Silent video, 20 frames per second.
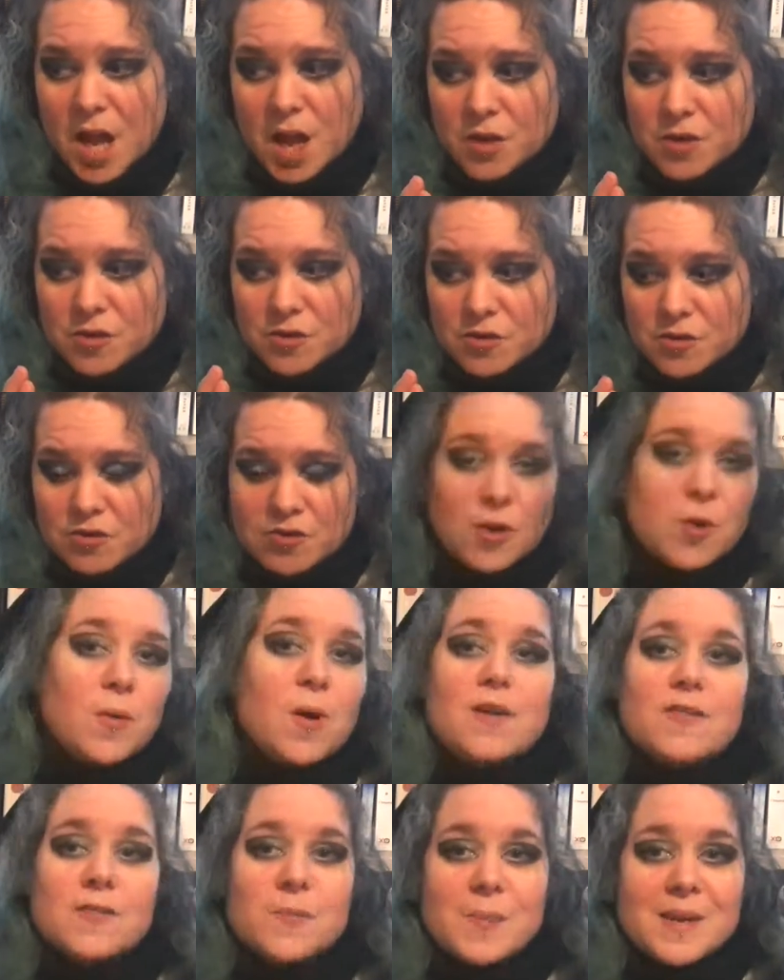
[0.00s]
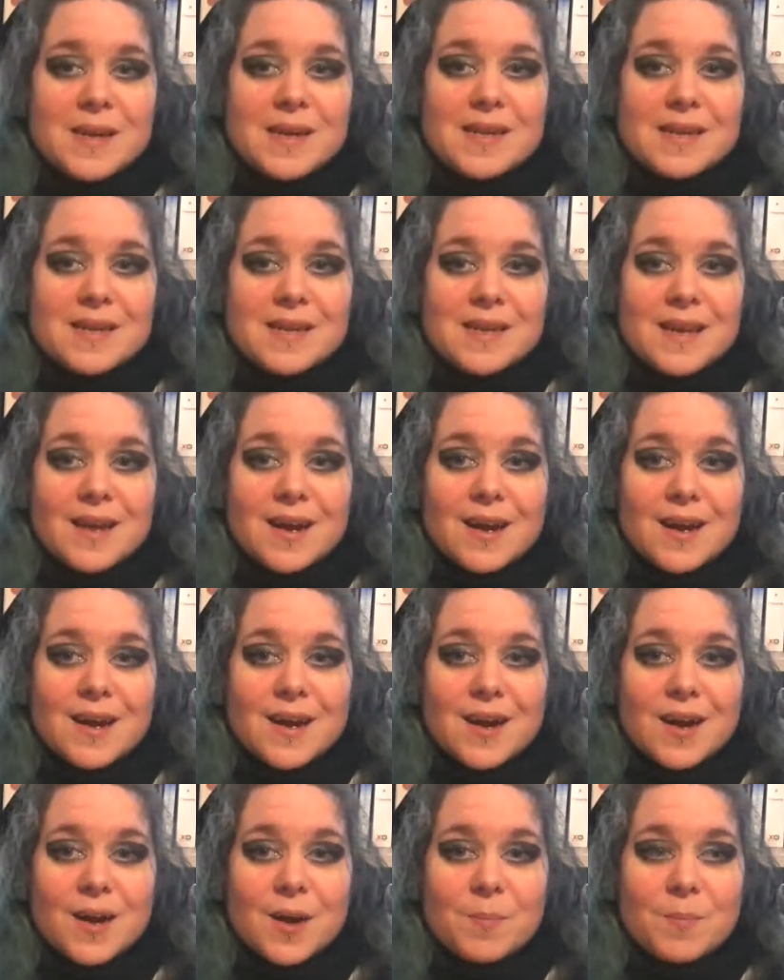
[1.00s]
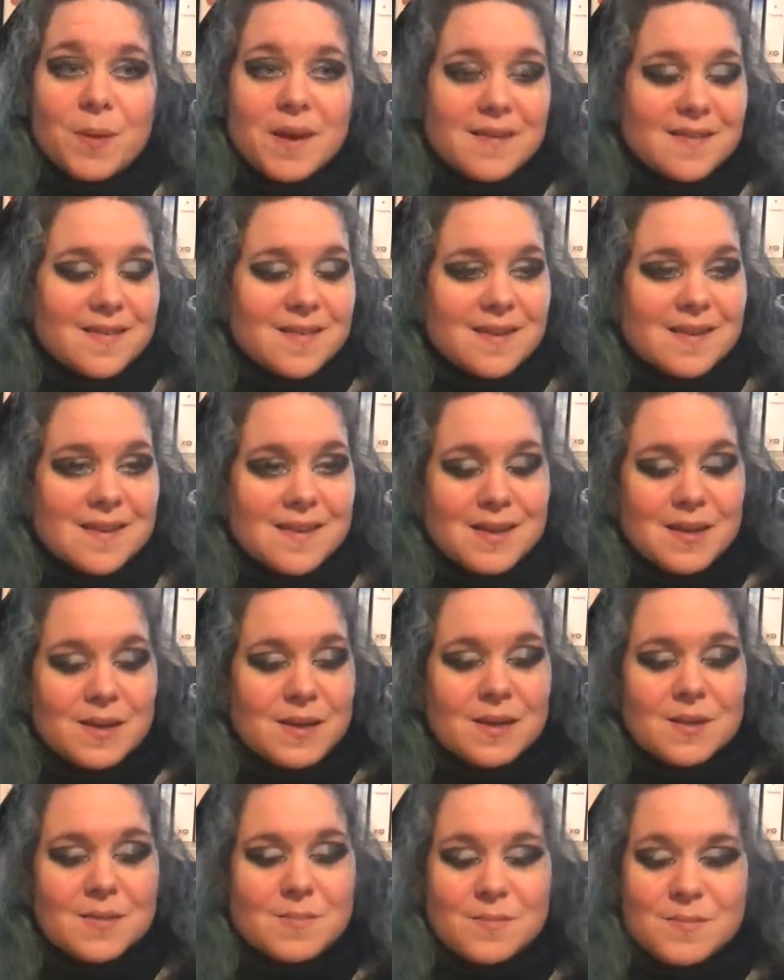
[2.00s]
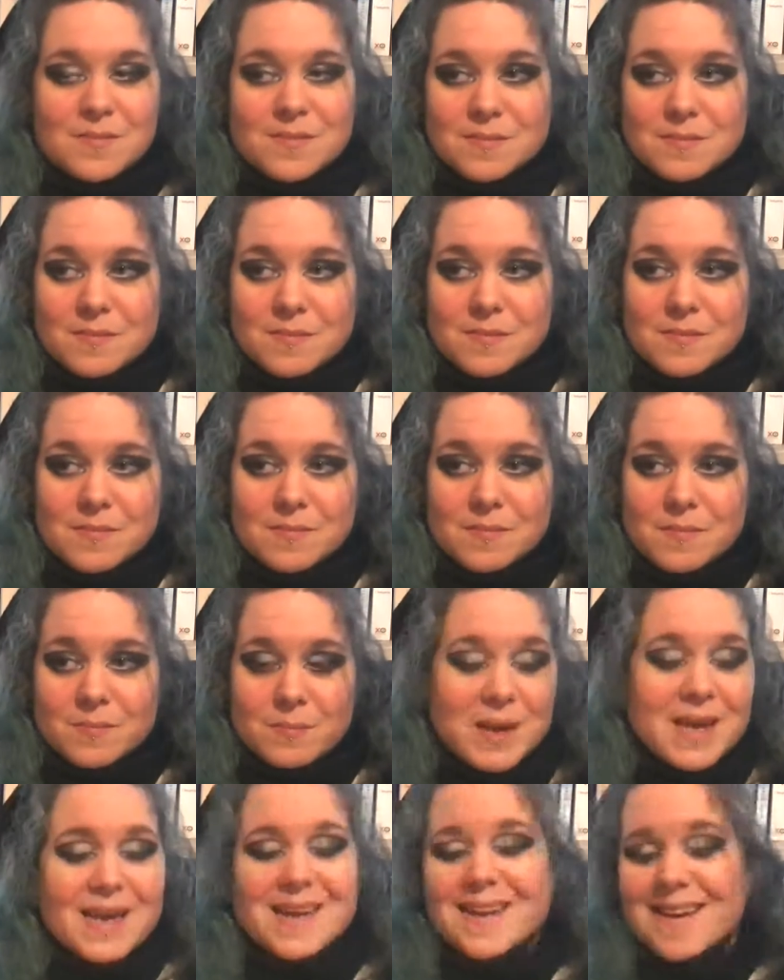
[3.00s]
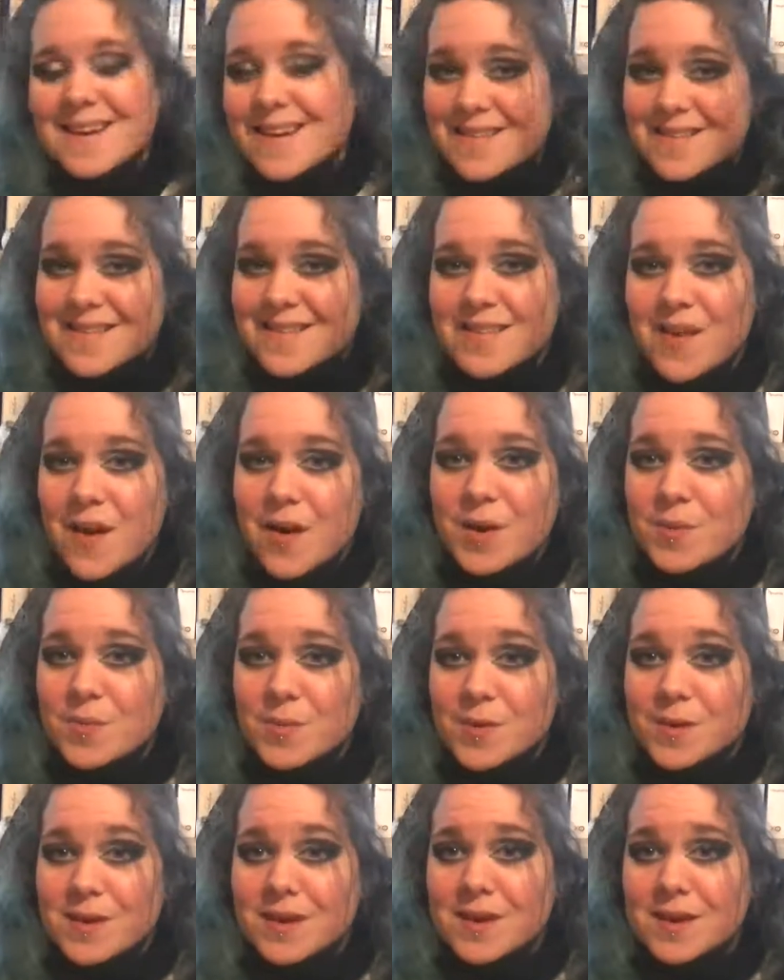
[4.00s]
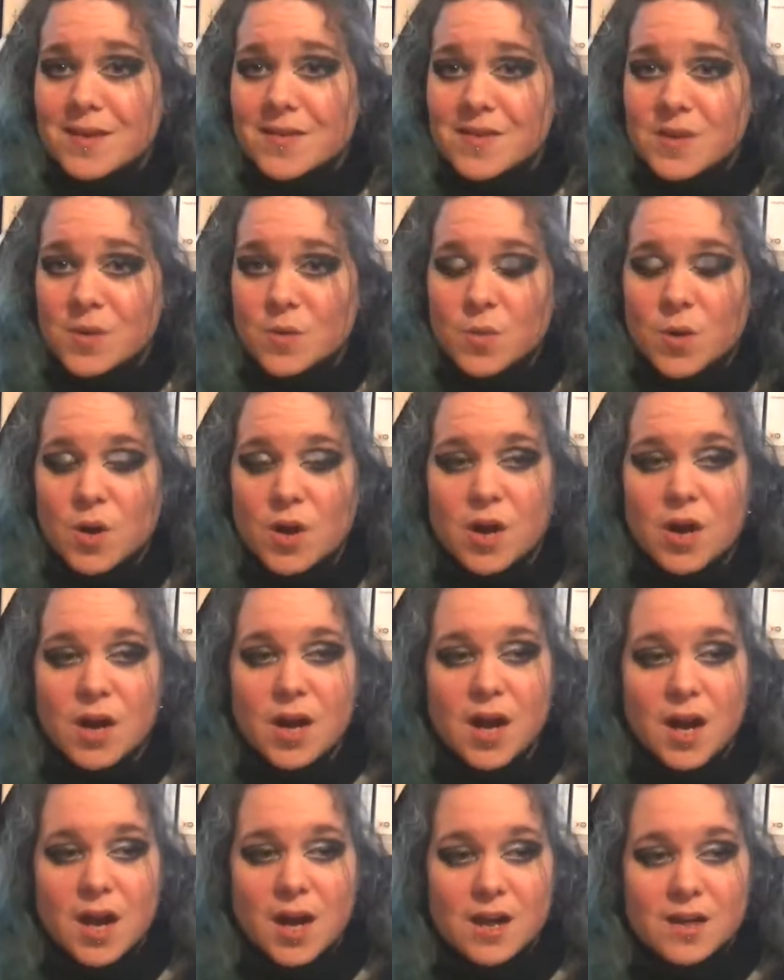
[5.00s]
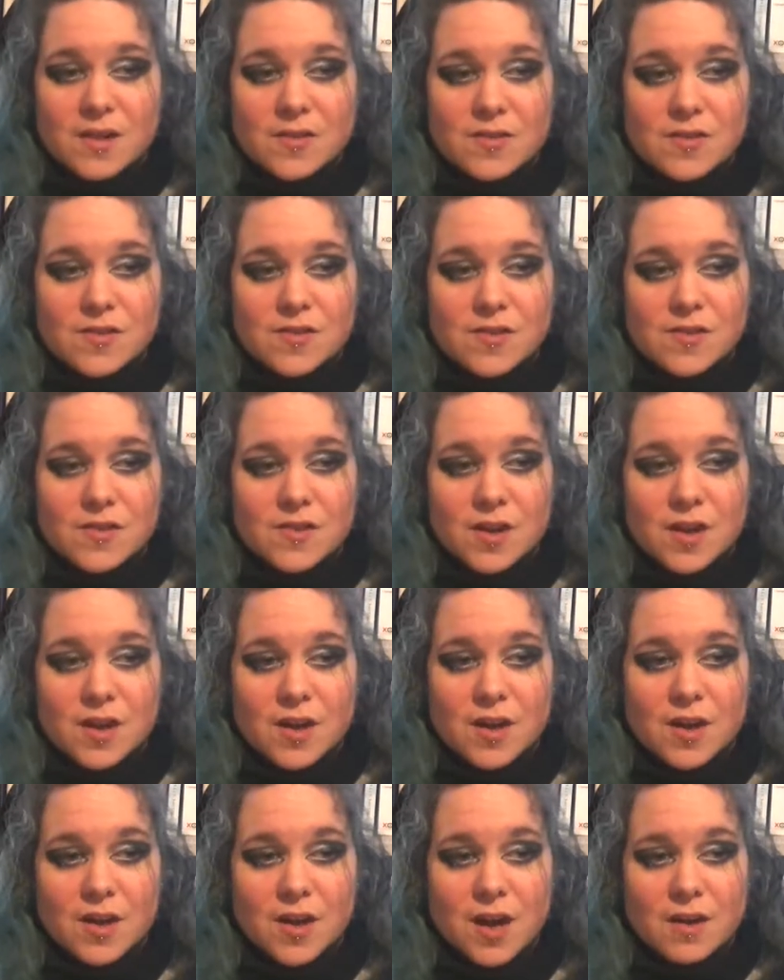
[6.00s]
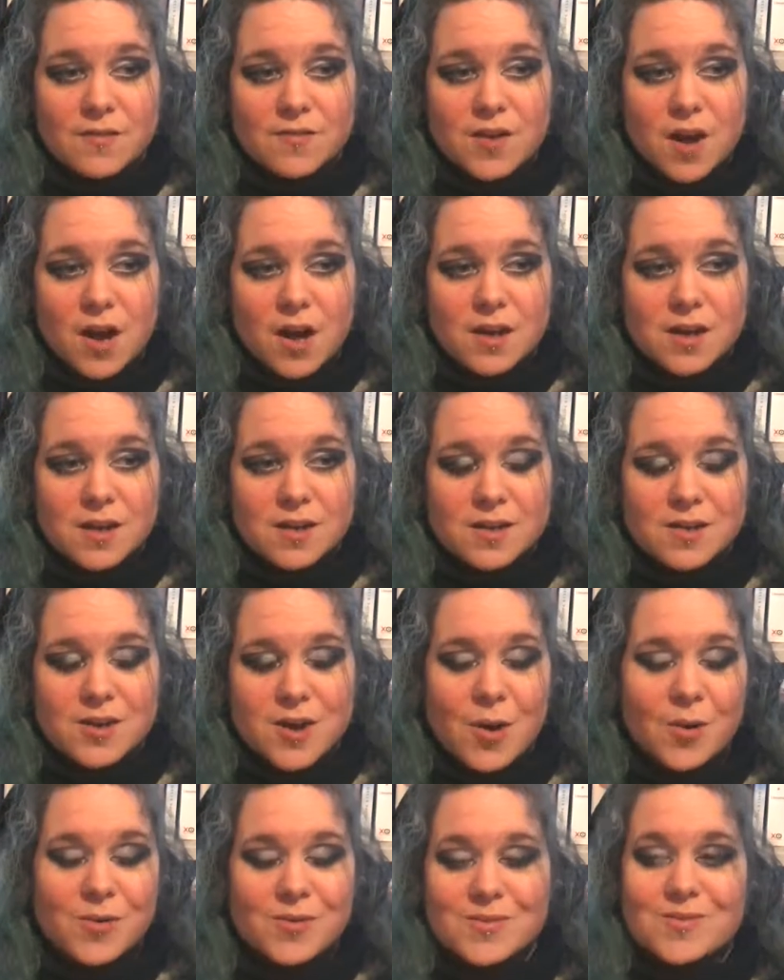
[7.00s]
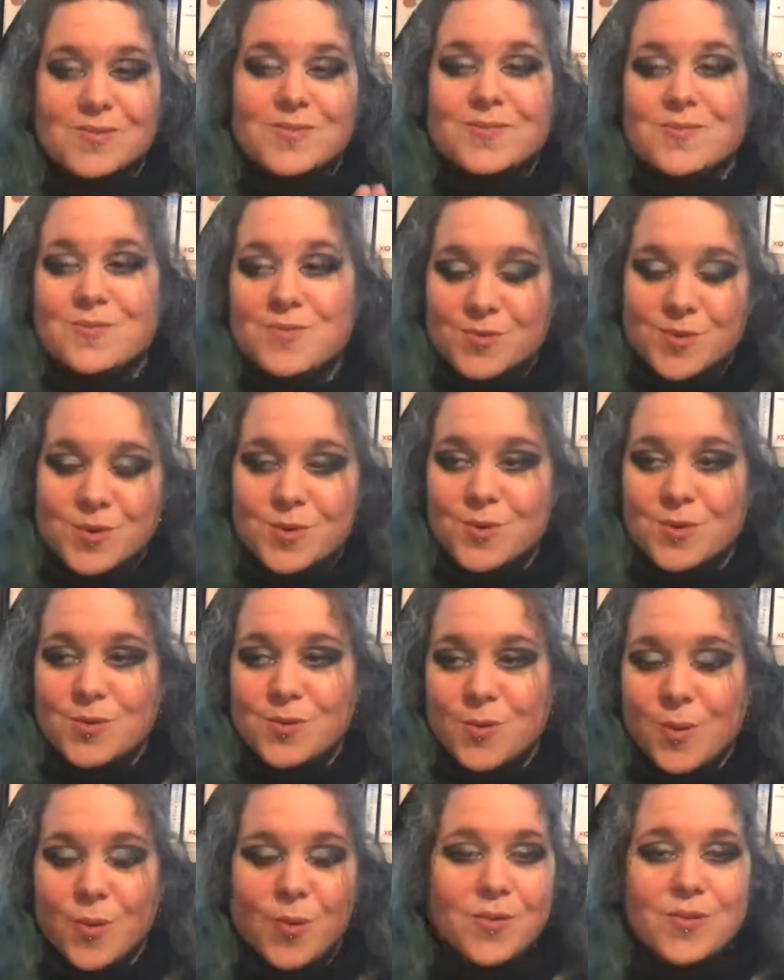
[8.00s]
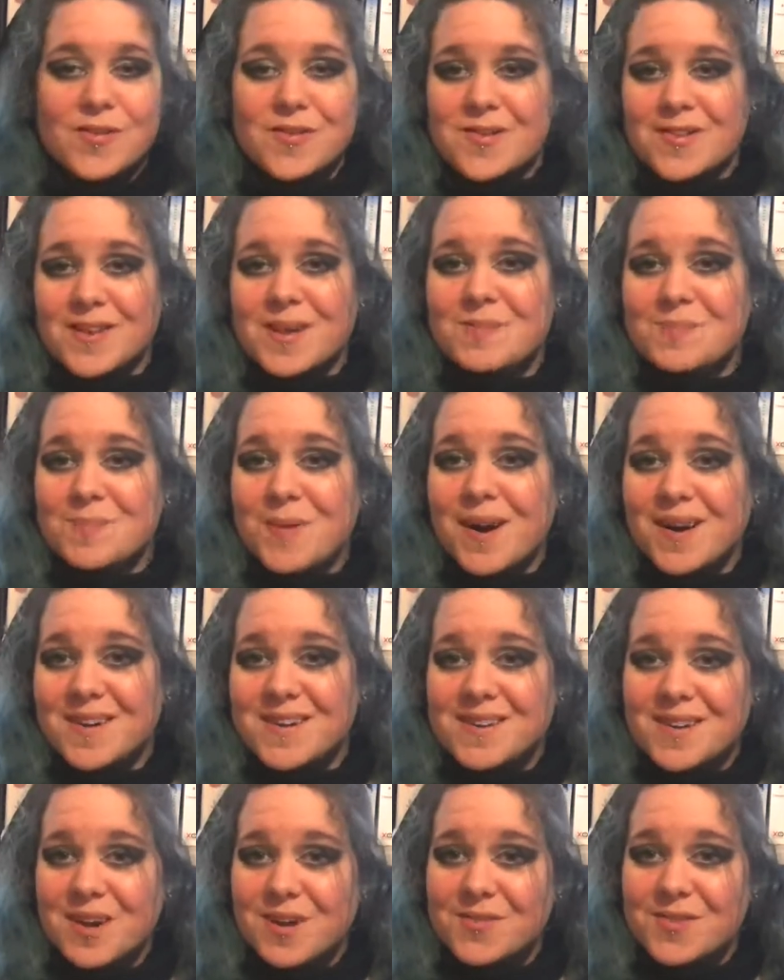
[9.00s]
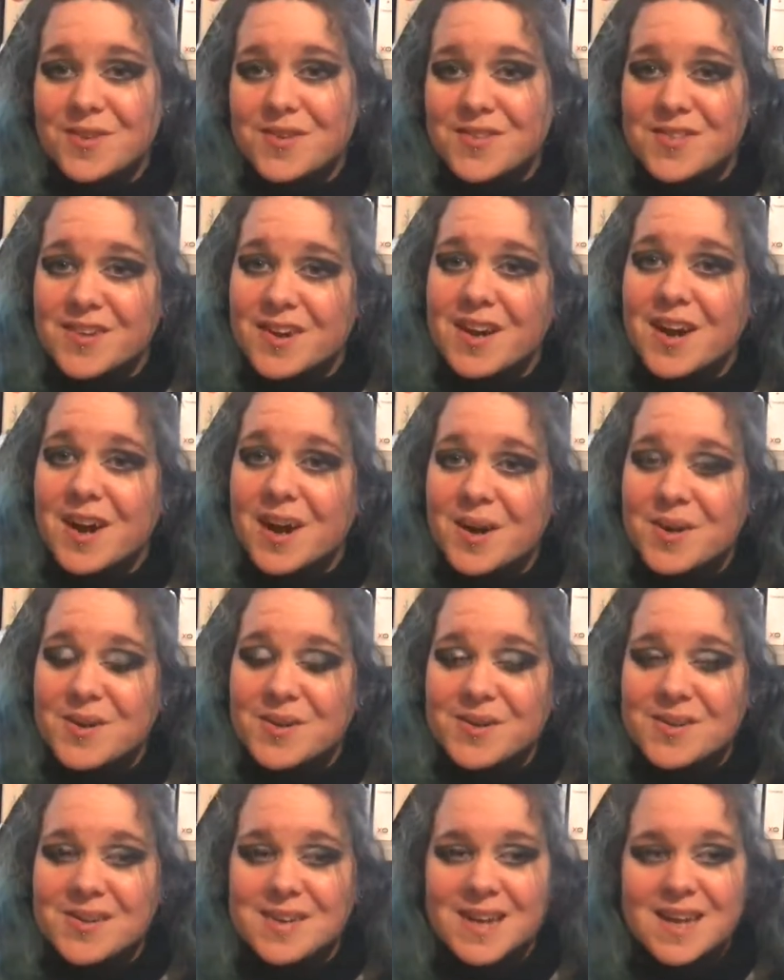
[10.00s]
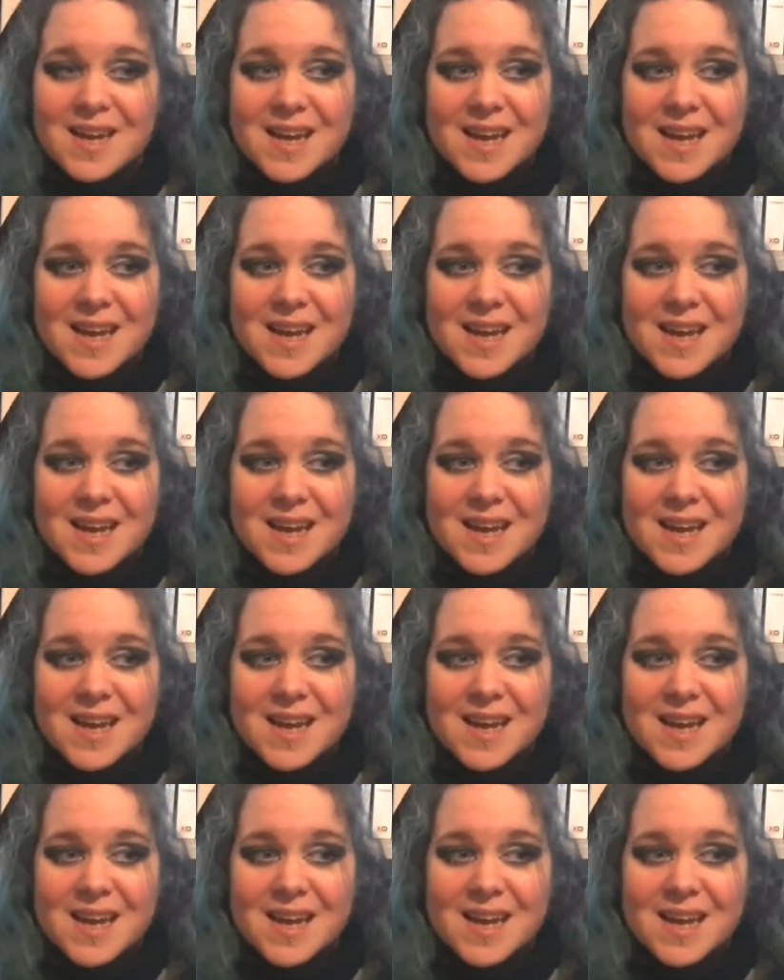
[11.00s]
So I've been basically being his library, as it were, and I've kind of gone through all the steampunk novels I own,